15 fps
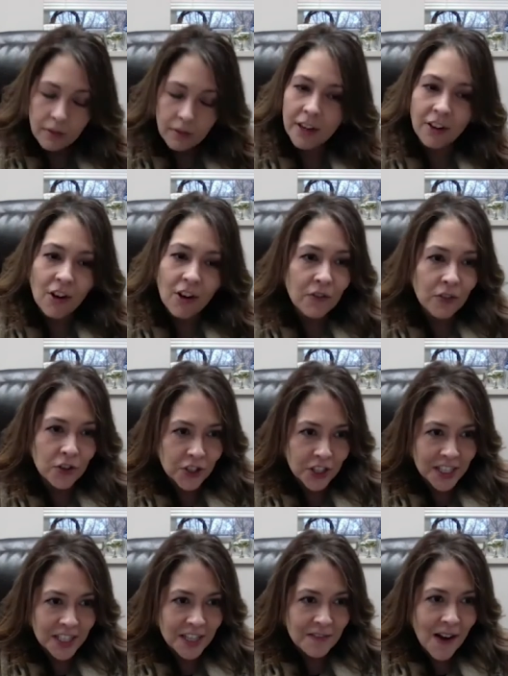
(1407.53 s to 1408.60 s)
they're over
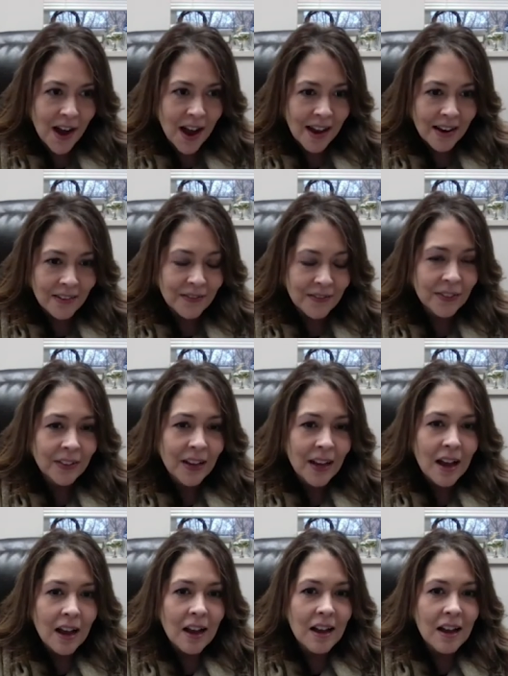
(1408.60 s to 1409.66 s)
sixty-five,
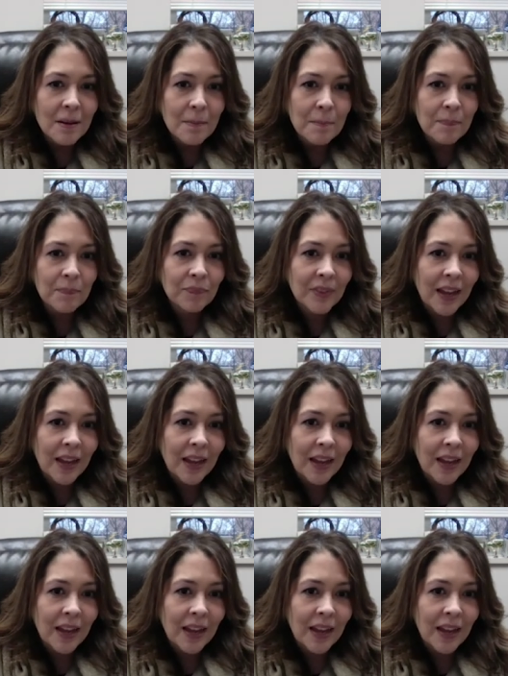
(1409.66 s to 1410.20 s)
um,